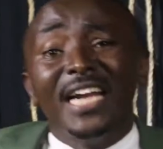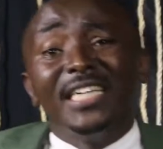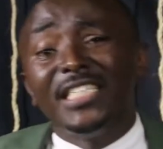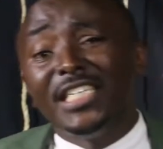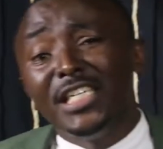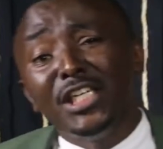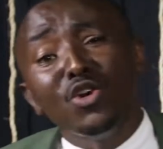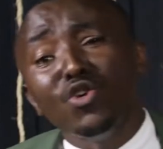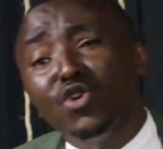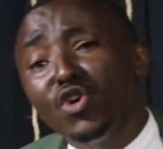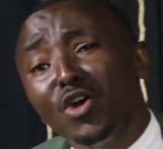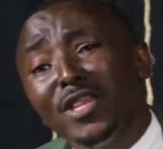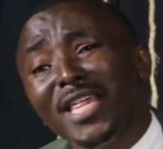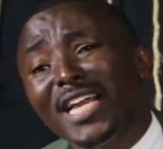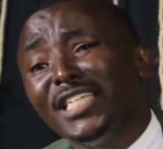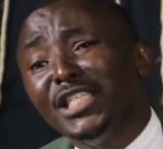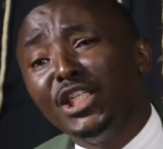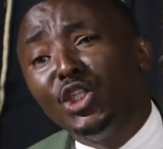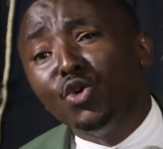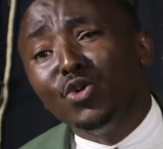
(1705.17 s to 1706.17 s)
Did you know
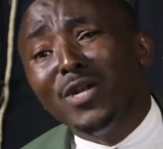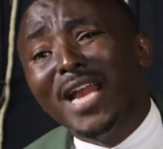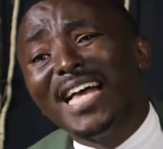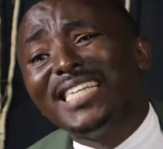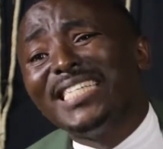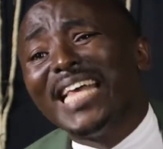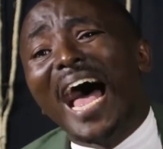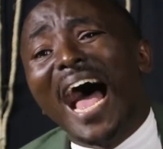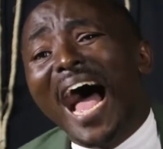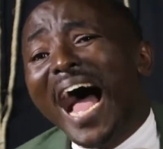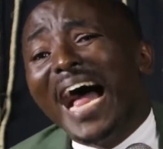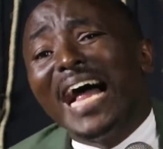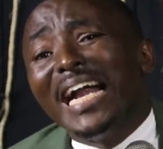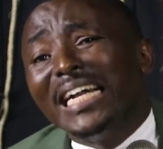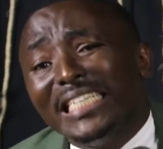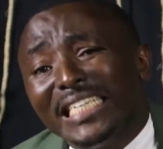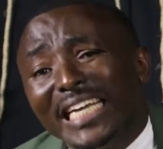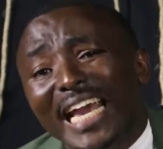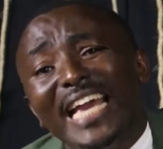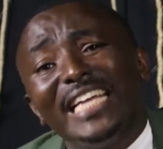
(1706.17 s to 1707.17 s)
that Judas
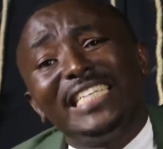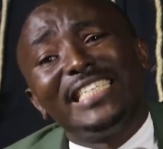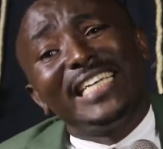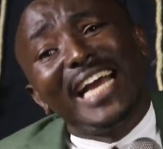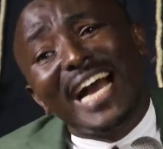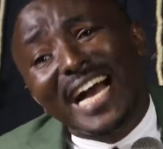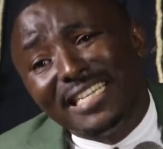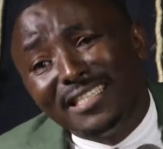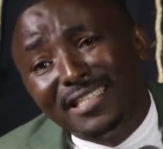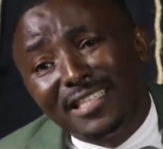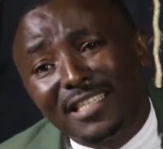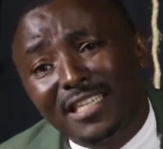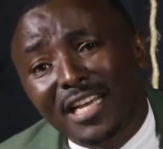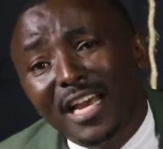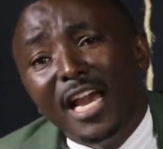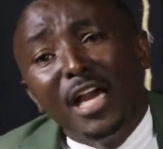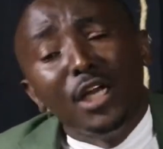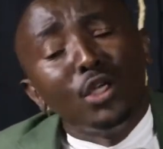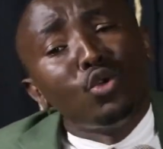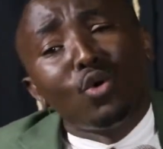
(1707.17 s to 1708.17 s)
had a chance
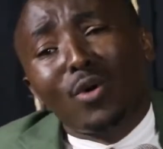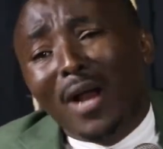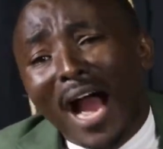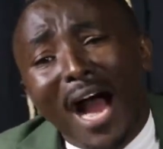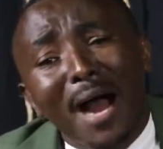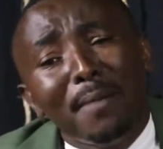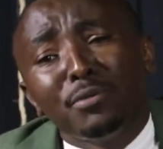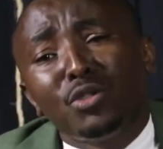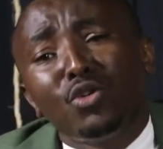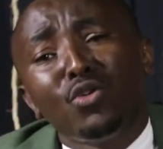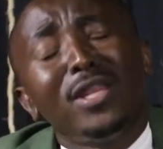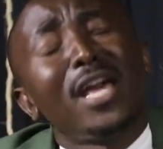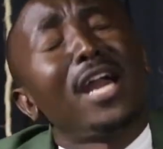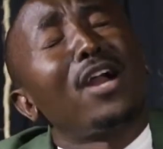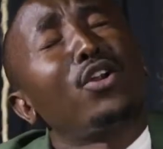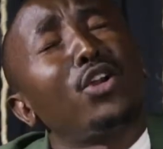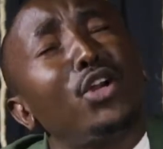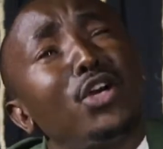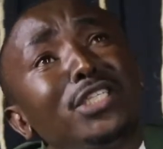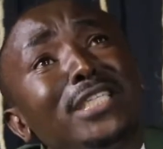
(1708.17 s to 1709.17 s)
to come to
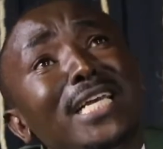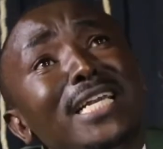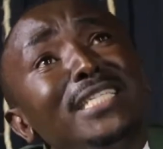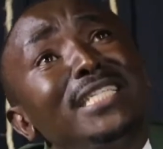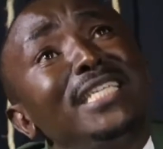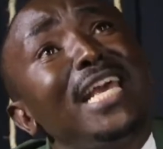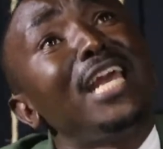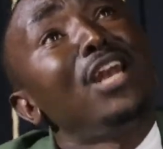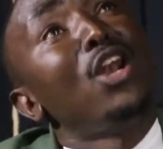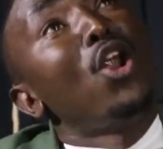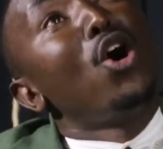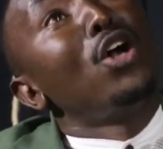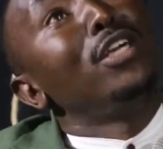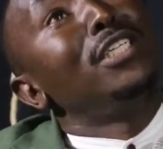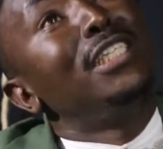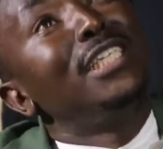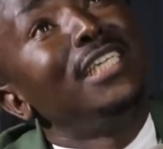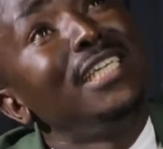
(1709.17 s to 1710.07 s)
the cross and say, Lord